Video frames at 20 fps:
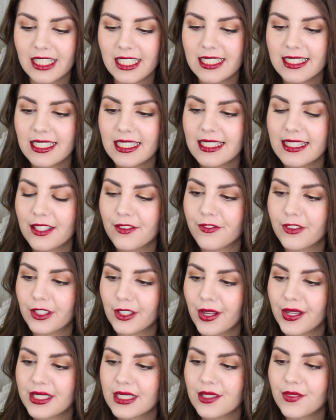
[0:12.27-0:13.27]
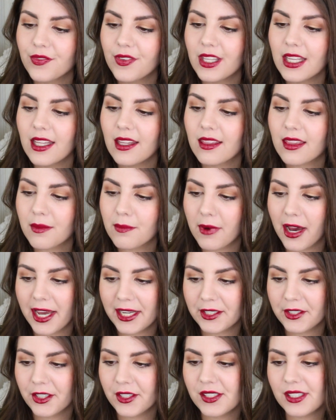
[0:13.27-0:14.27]
This is the Philosophy, the
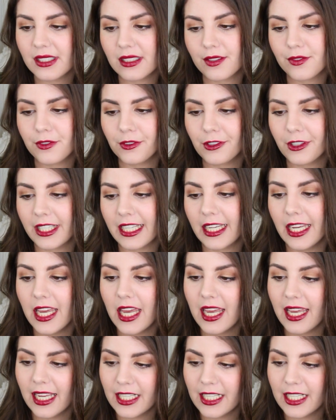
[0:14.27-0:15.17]
Microdelivery